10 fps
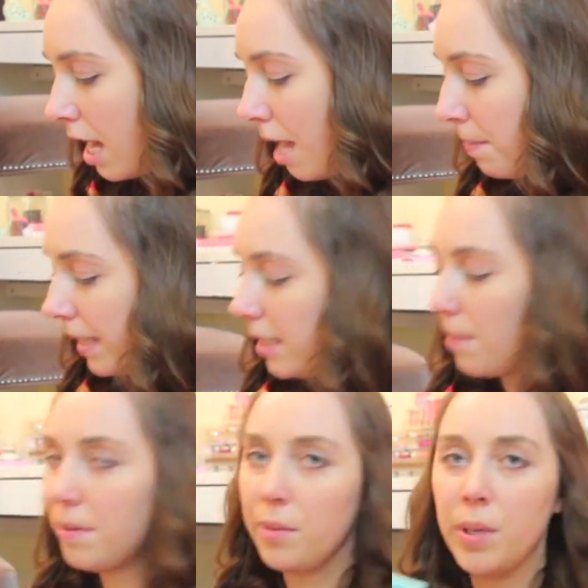I picked
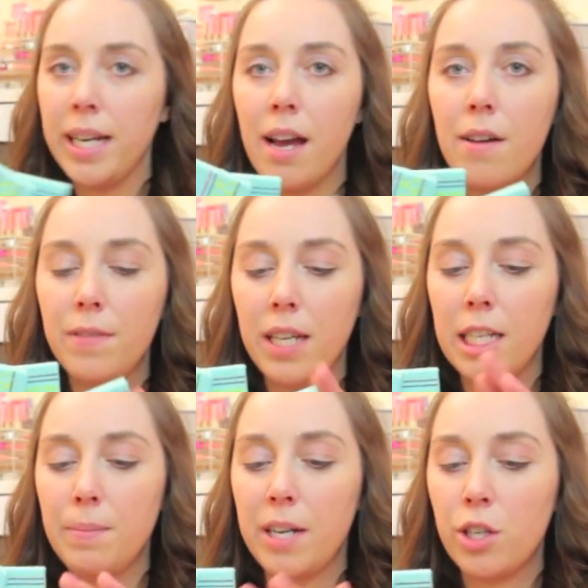up three of
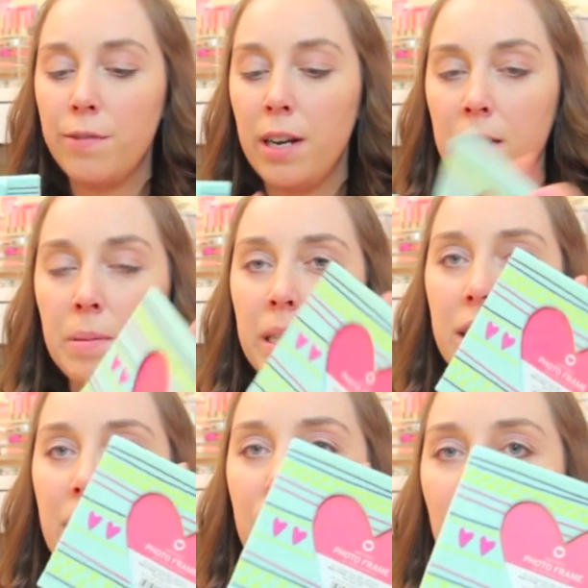these picture frames
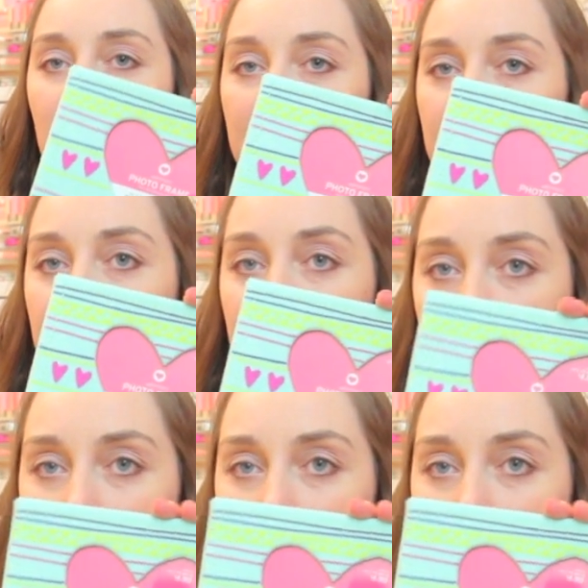because they were only fifty